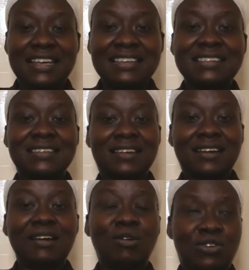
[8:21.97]
This
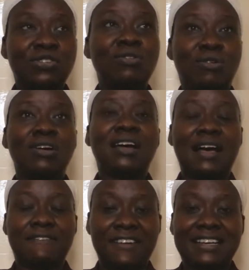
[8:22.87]
also
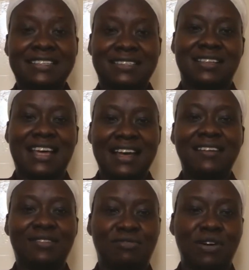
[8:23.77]
affects the
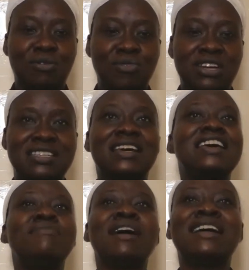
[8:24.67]
health of a community.
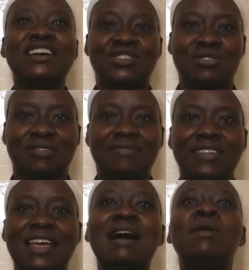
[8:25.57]
Immigration.
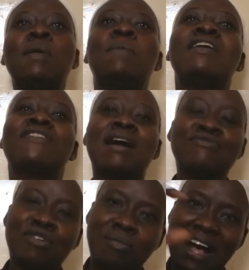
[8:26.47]
How many people have
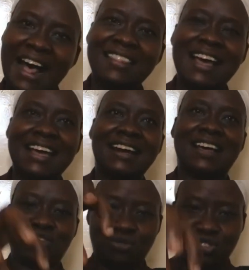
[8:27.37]
come from other
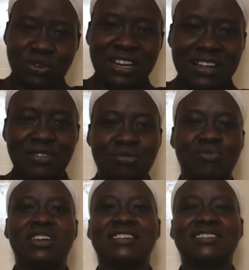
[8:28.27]
areas to join this
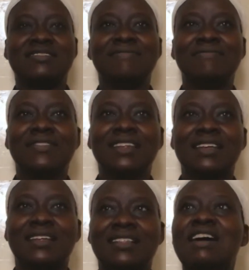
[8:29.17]
community?
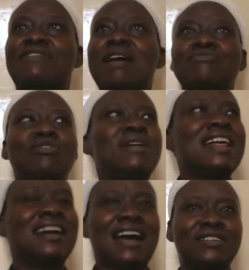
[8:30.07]
They have come from
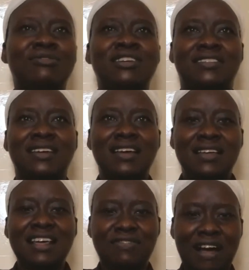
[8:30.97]
other countries.
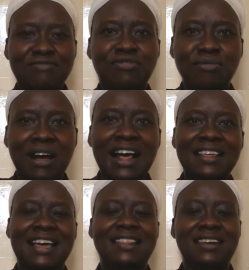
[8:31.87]
They have come from
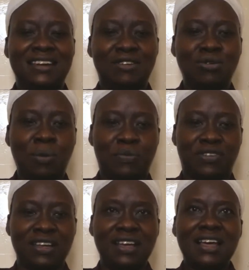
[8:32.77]
other ethnic
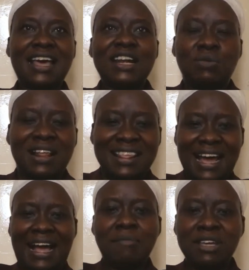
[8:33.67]
groups. And when
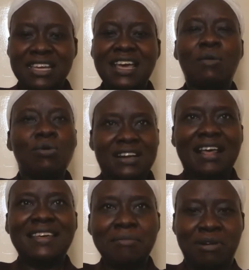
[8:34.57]
they are coming here, what
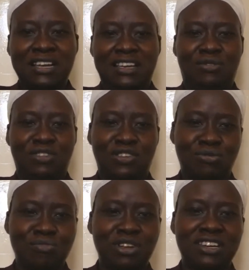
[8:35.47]
are they bringing to
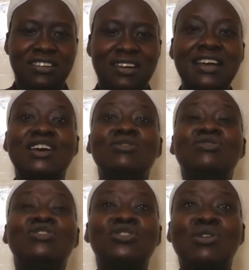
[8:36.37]
this community?
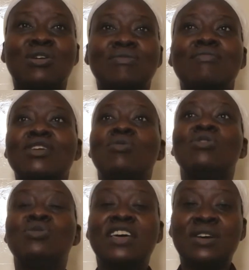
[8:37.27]
Nutrition.
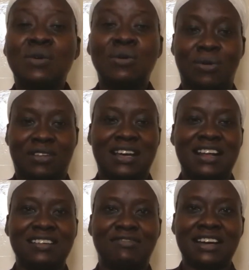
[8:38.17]
What do they grow?
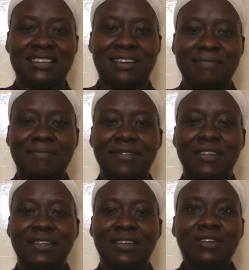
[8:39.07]
Another factor.
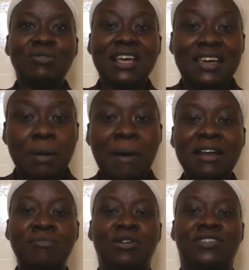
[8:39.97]
Do they keep
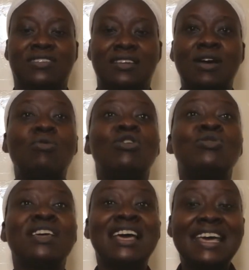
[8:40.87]
animals?
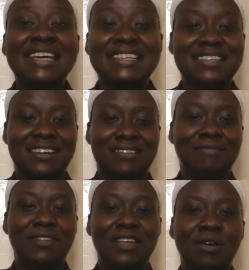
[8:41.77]
What do they eat?
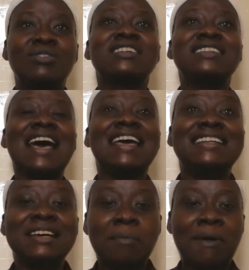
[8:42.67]
What is their
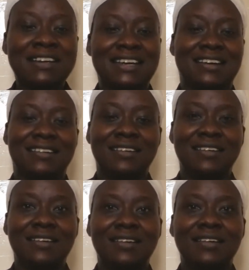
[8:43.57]
eating pattern?
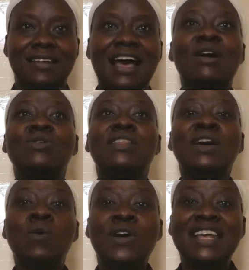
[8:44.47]
How do
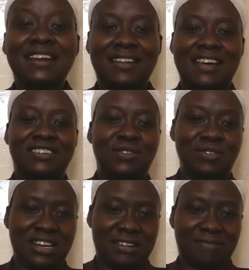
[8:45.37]
they wean their
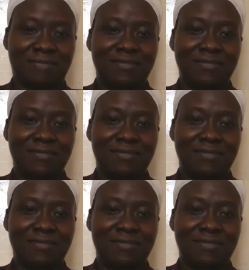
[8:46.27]
children?